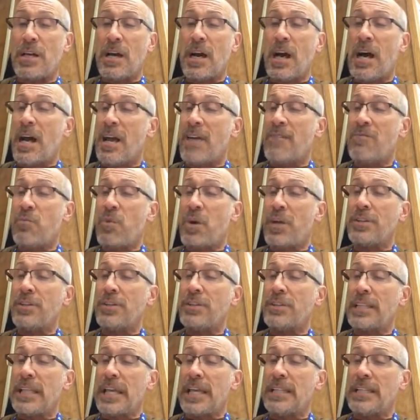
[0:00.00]
I have
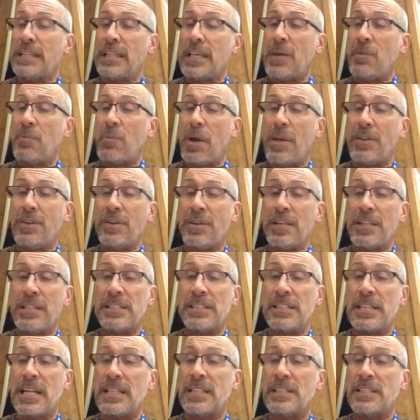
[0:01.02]
wondered lately whether it is
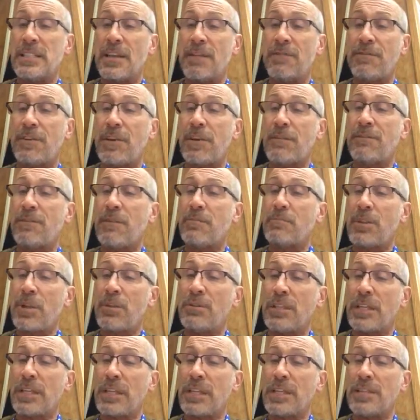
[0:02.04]
not suffering from
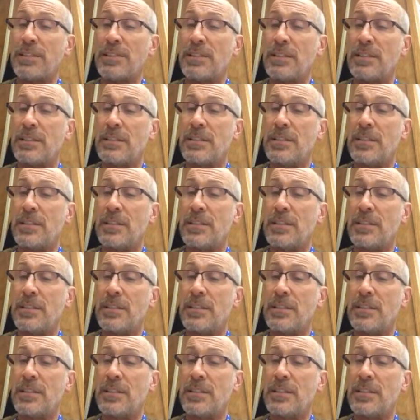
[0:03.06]
loneliness.